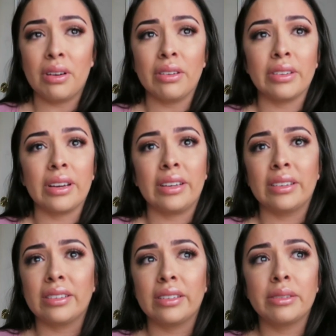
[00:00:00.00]
All
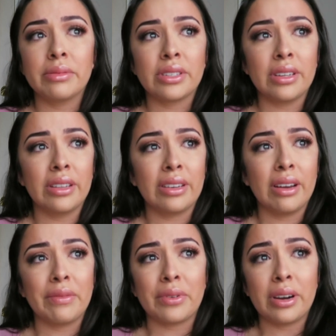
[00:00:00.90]
night, he was yelling
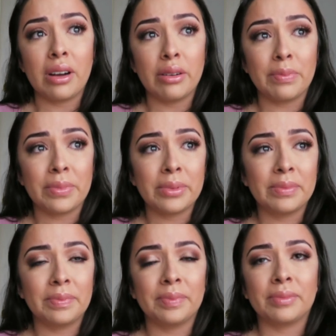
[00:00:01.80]
out for help.
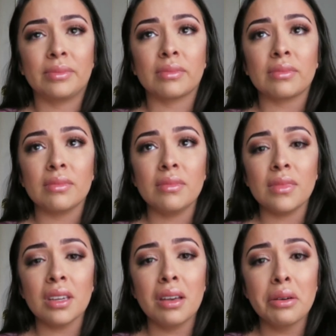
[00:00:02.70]

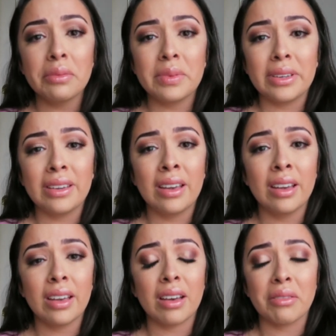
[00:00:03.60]
Help me,
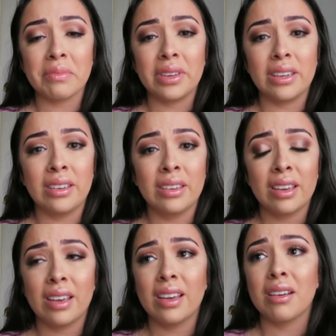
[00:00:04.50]
help me,
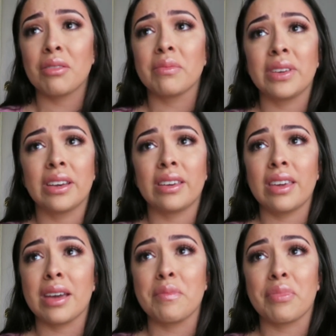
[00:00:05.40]
help me, I
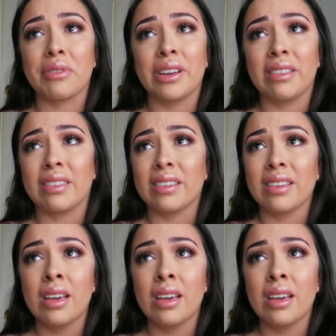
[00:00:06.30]
can't breathe.